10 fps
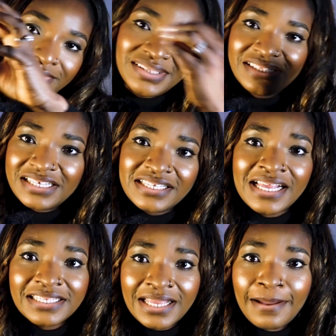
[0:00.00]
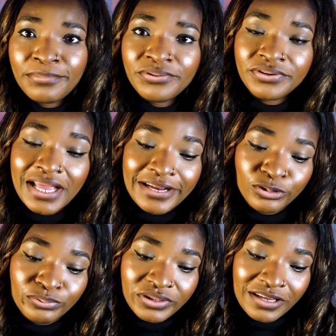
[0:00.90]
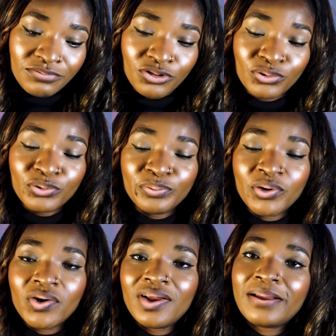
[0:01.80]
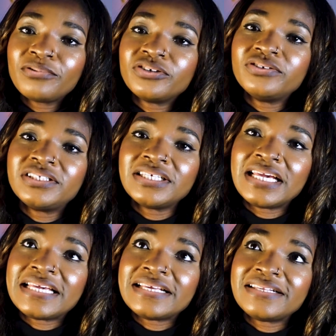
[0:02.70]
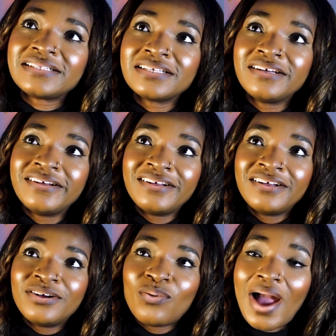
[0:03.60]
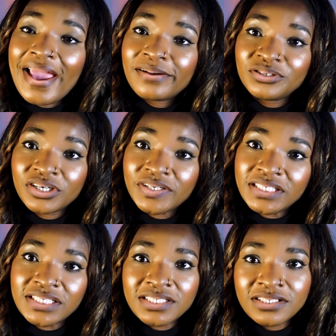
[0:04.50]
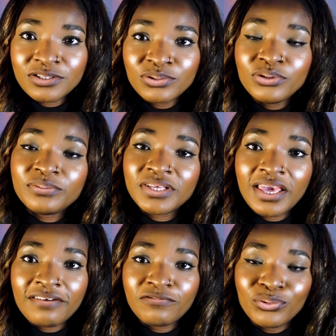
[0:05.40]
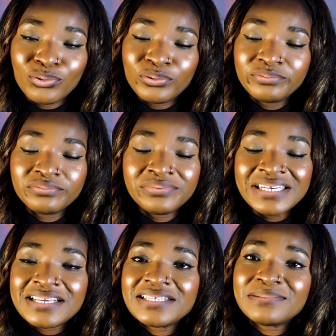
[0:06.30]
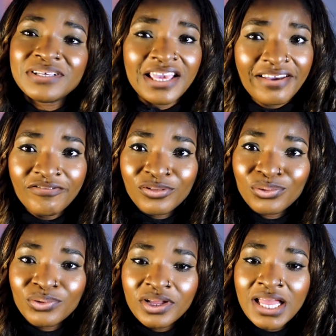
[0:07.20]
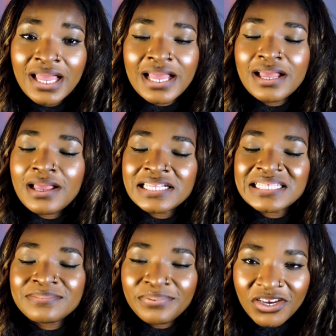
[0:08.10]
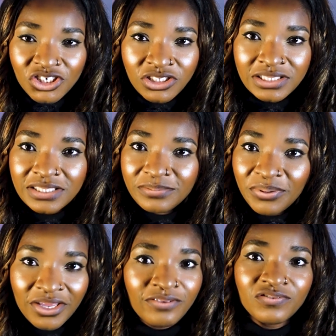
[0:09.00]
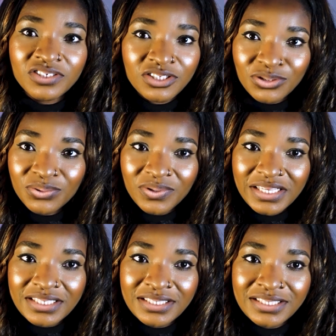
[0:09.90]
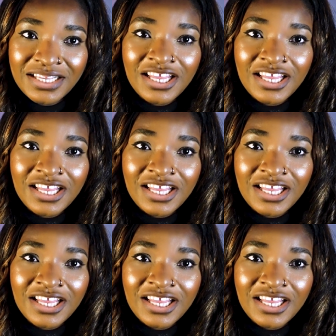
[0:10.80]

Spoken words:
this has happened. I don't blame you, but all I'm going to say is why I'm sharing this is so you be careful. Please be careful, especially paying for COS.